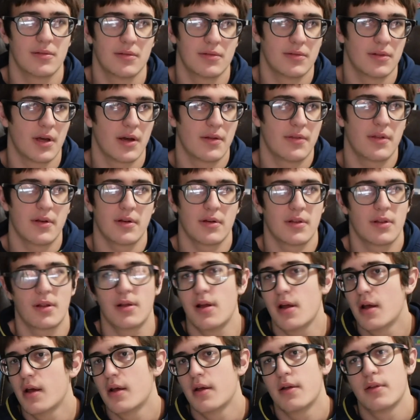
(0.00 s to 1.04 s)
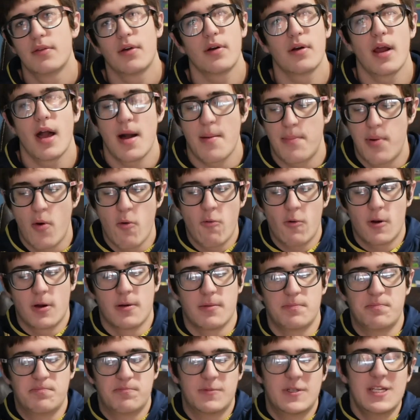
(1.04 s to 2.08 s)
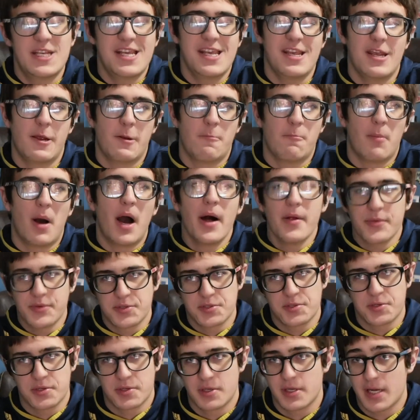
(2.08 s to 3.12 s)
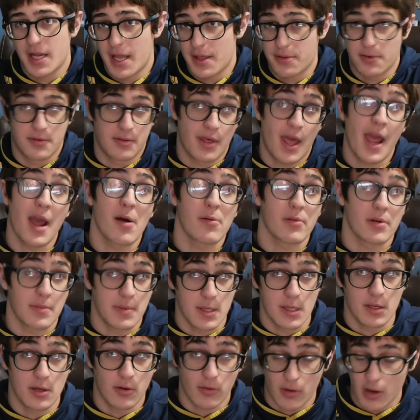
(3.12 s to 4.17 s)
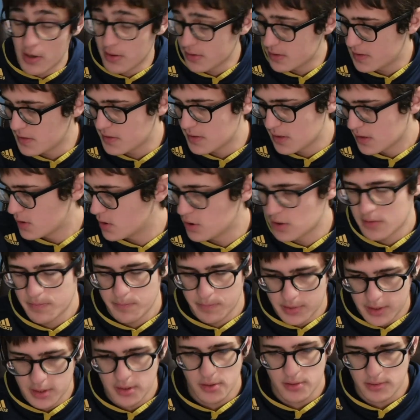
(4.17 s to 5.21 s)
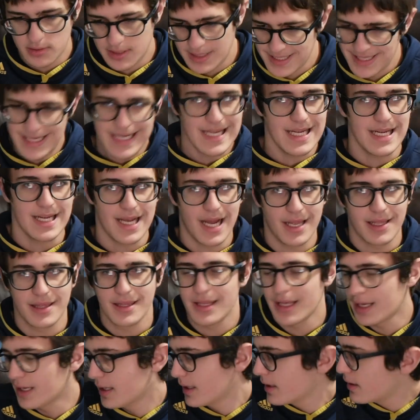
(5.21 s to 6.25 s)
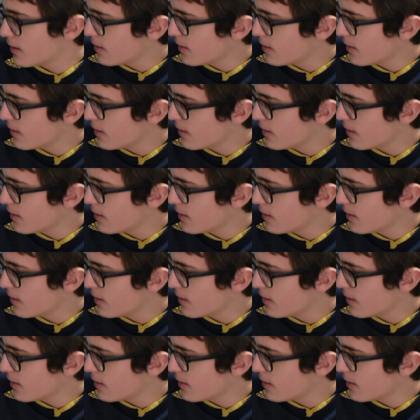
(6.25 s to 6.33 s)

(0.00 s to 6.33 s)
They're not pouring tea and Monster together. That would be gross. This is just pure tea, I think.